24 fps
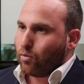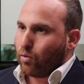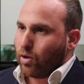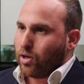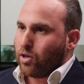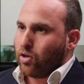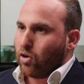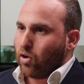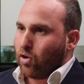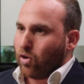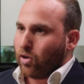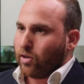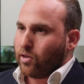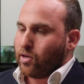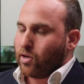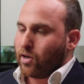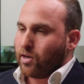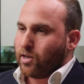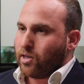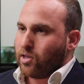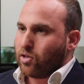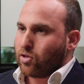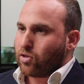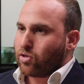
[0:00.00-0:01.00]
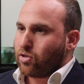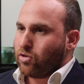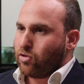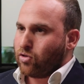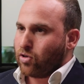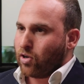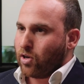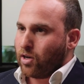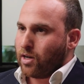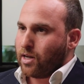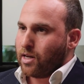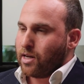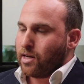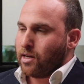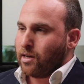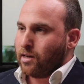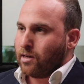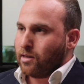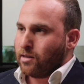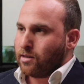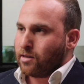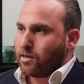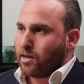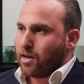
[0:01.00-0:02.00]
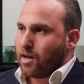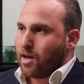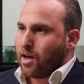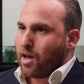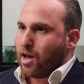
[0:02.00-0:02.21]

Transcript: when you're early on in your journey is,